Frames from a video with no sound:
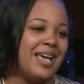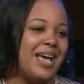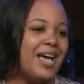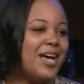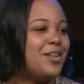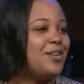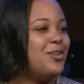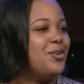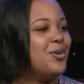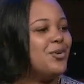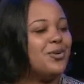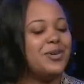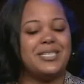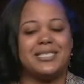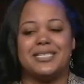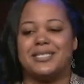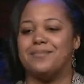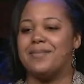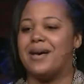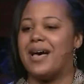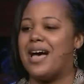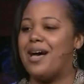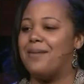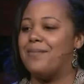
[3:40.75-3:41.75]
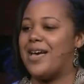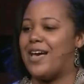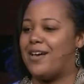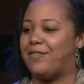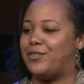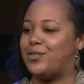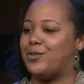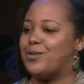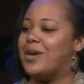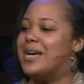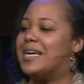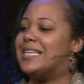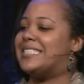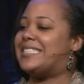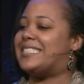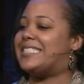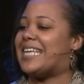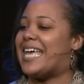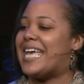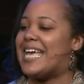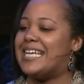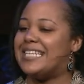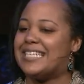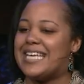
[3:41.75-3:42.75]
Nor does mom have to
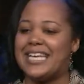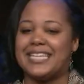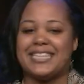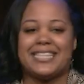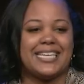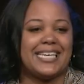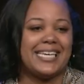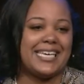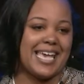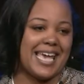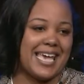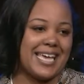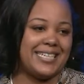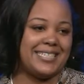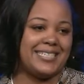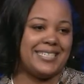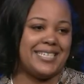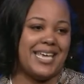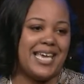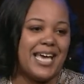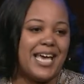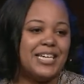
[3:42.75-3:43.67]
stand at the gate,